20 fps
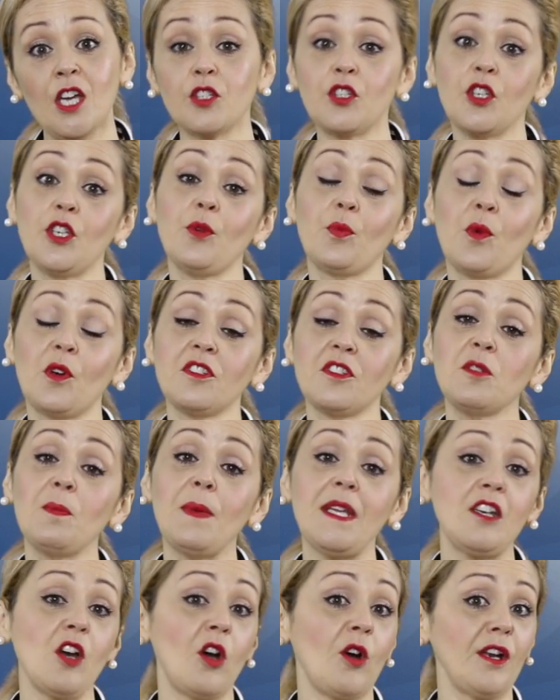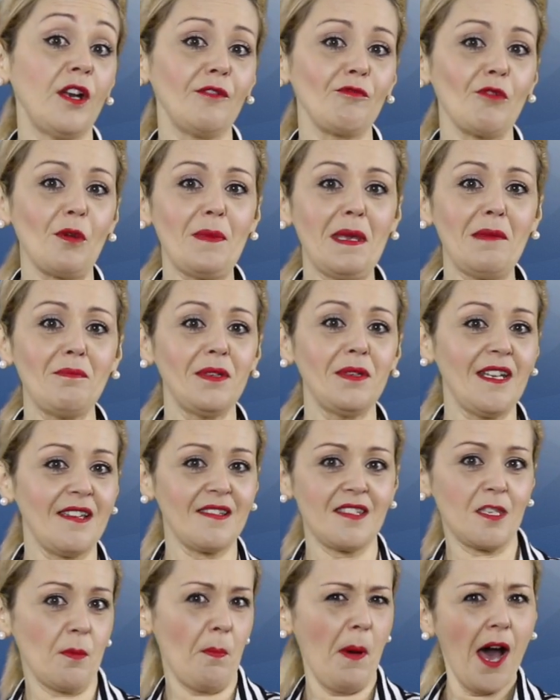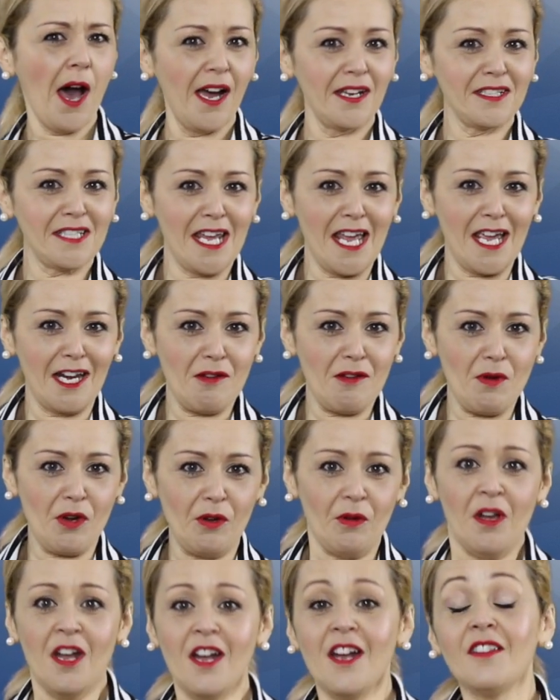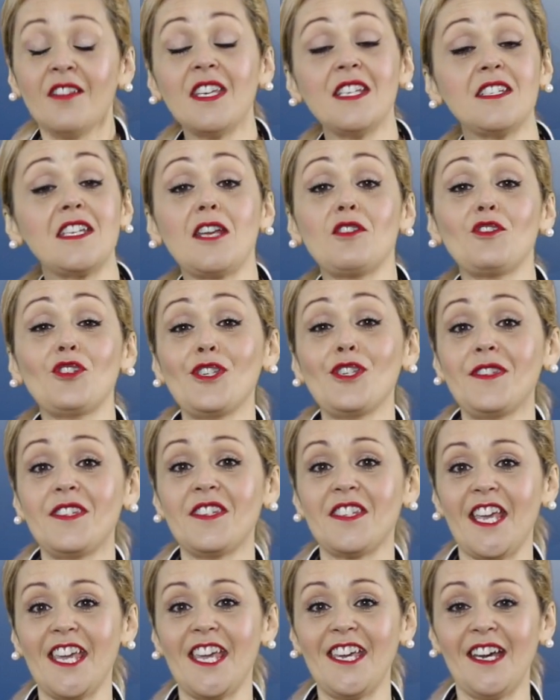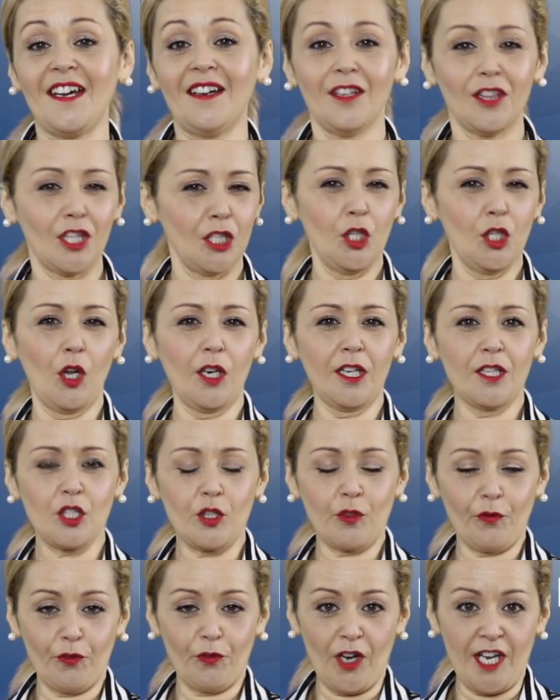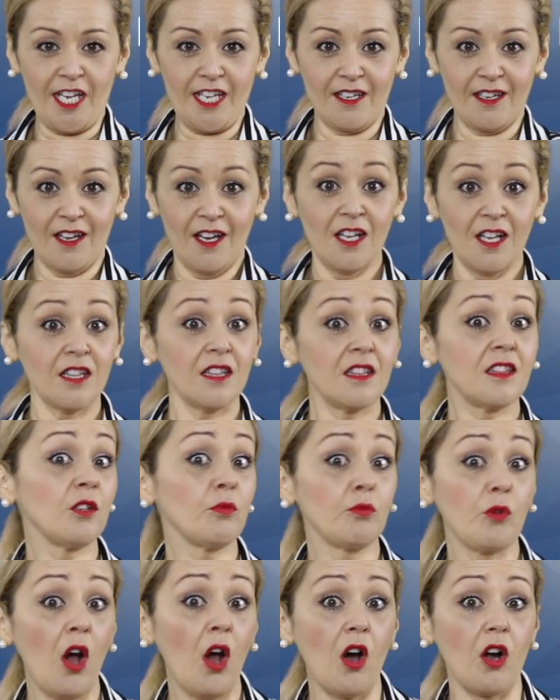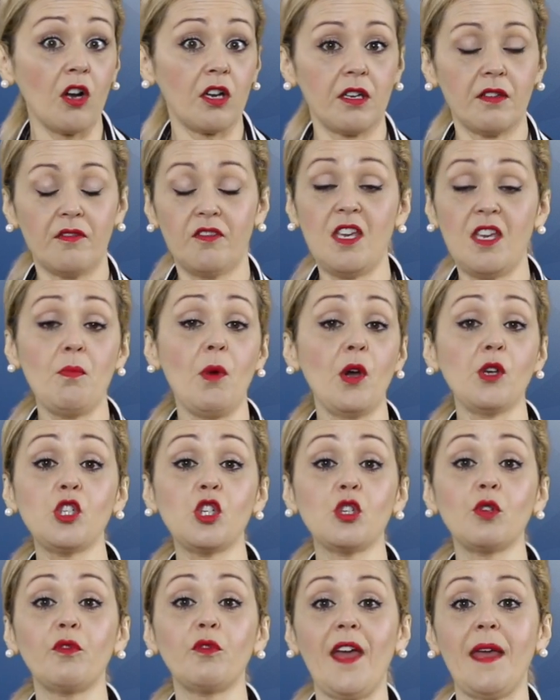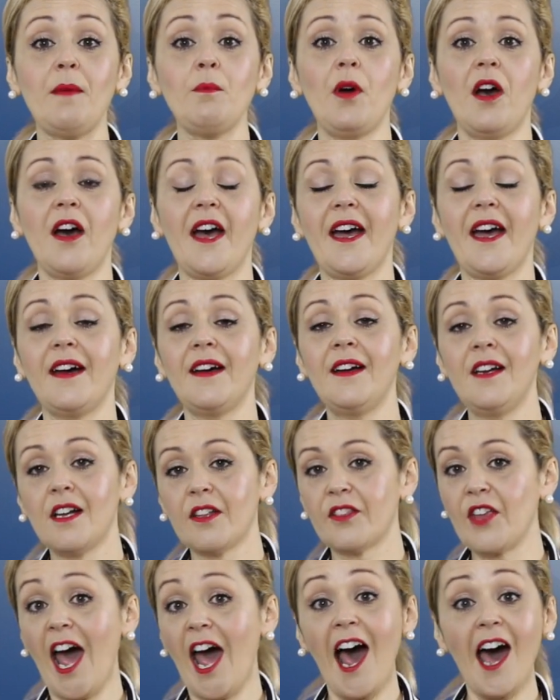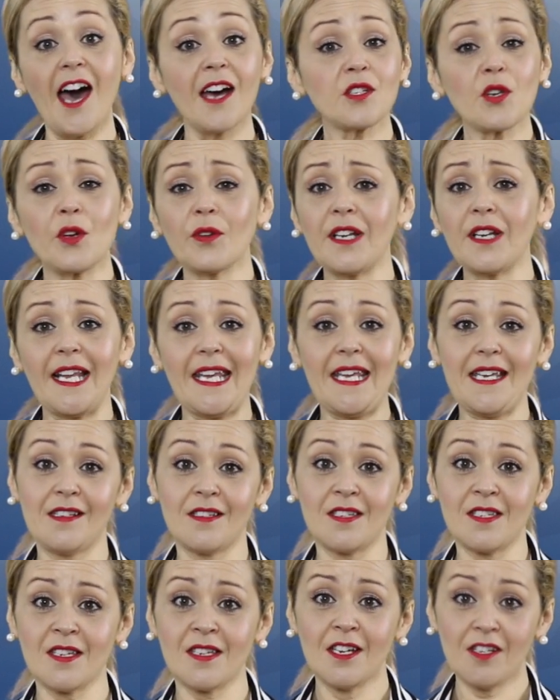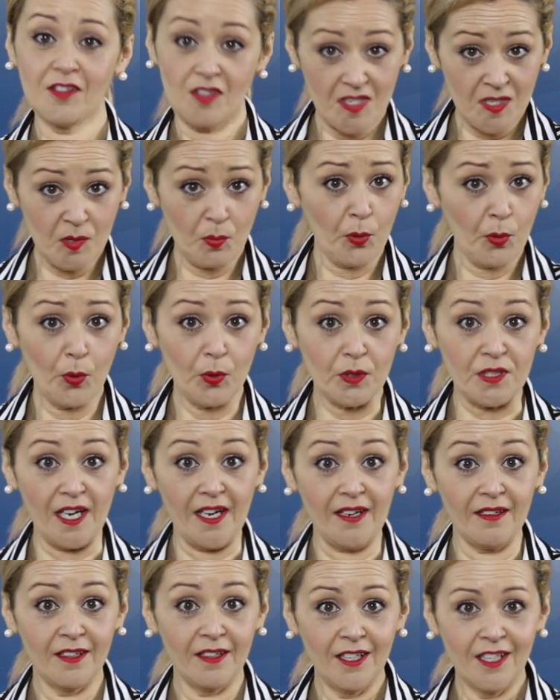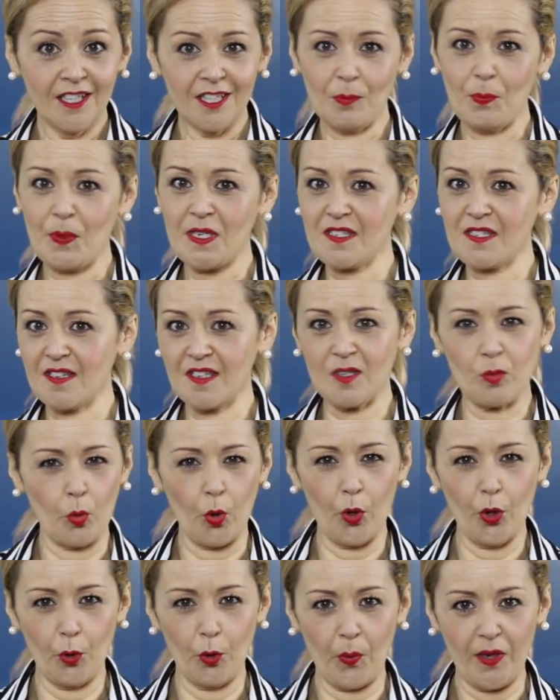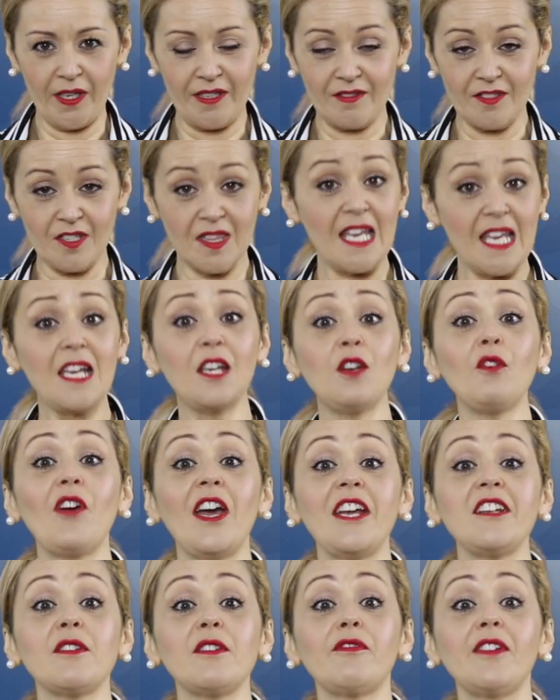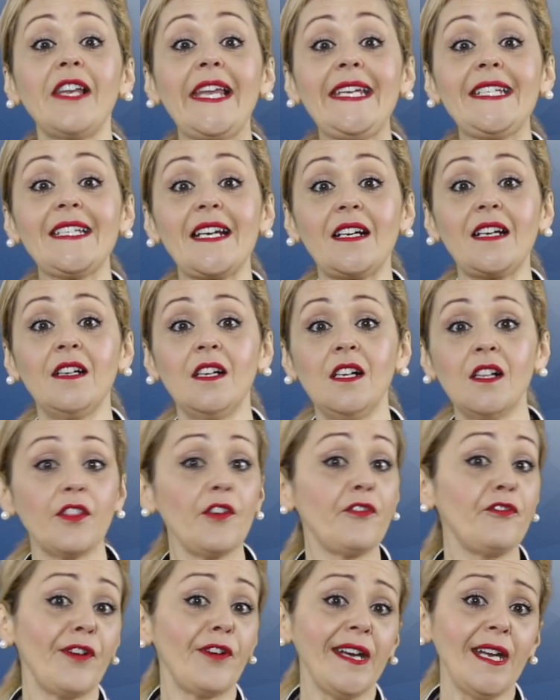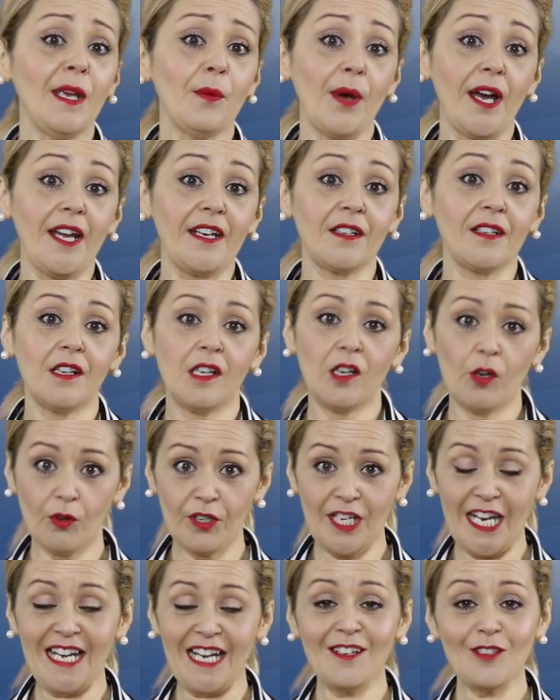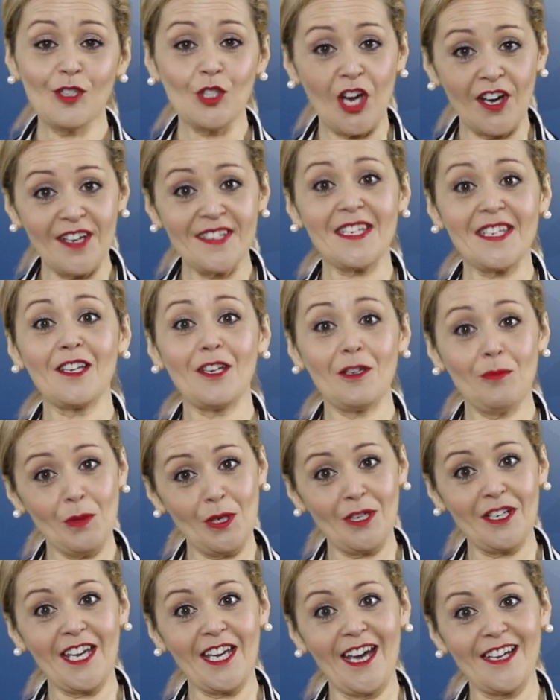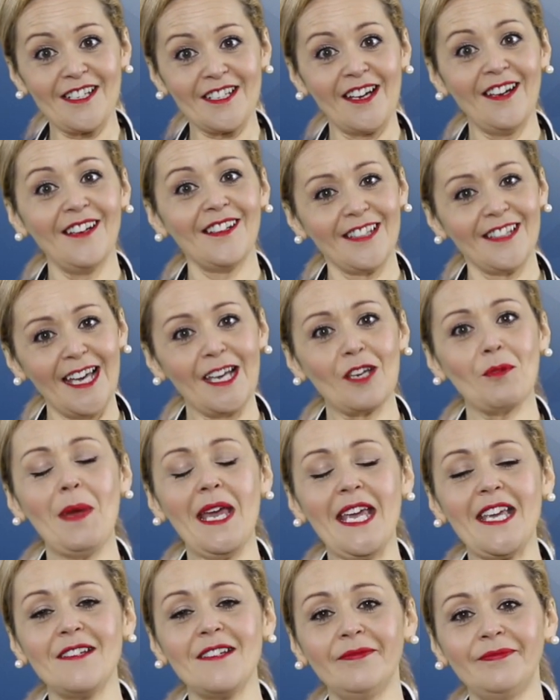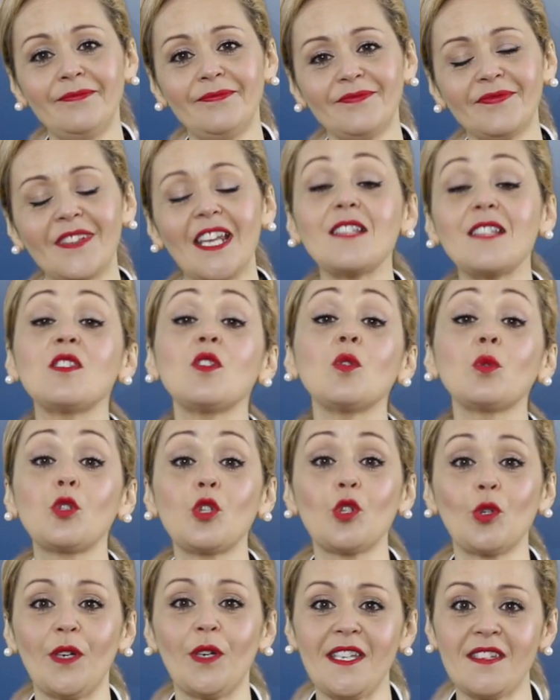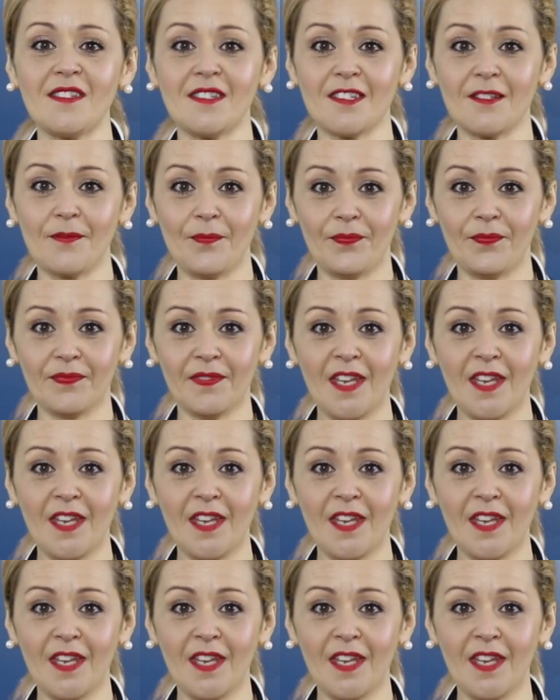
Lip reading: Do you want to be known and remembered as the party animal, the attention seeker, the knowledge freak, the rock, the emotional vampire, the heart on legs, the supporter, the business whirlwind, the innovative leader, the funny one, or an energizing communicator like me? It's your choice.